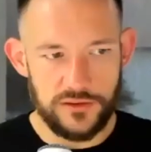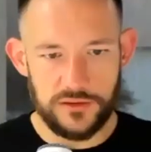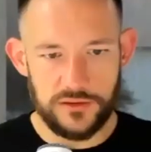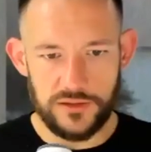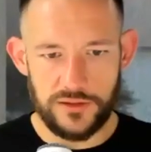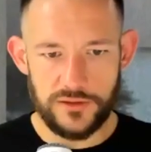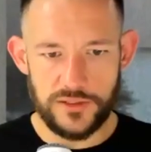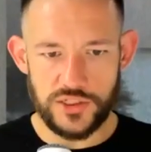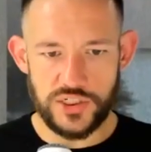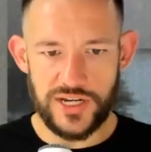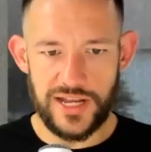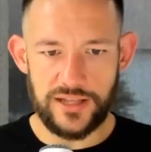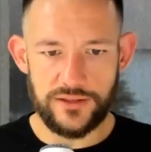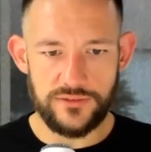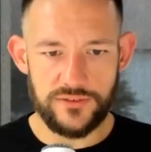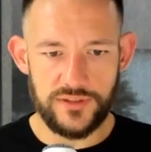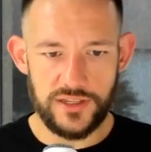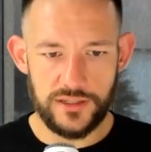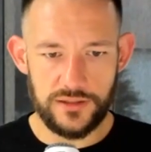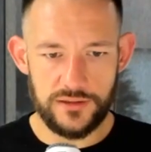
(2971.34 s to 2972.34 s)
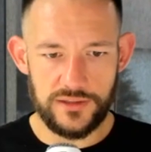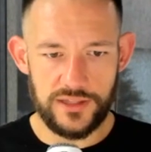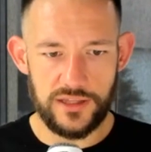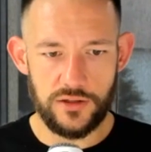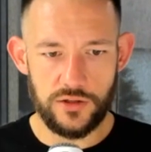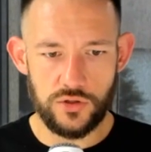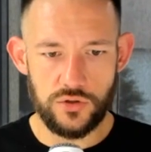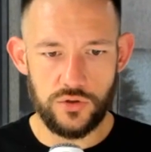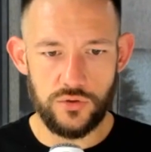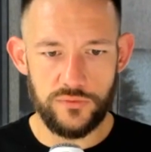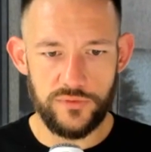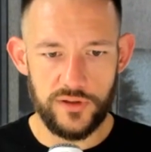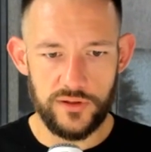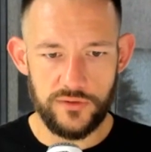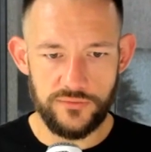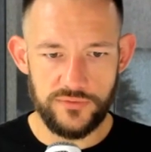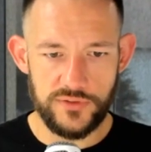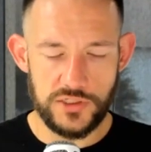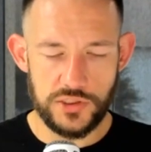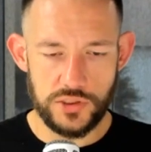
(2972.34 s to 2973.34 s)
in the chat saying that Akuva
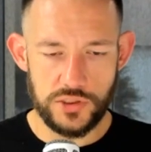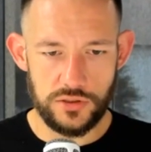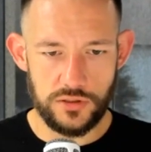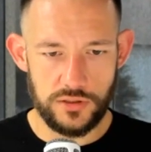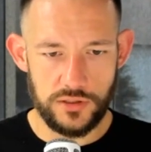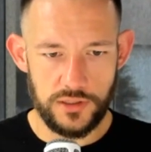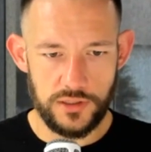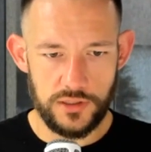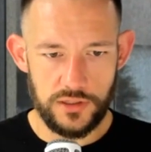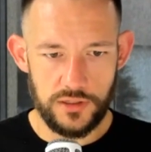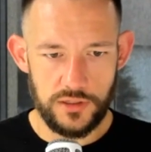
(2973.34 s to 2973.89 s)
featured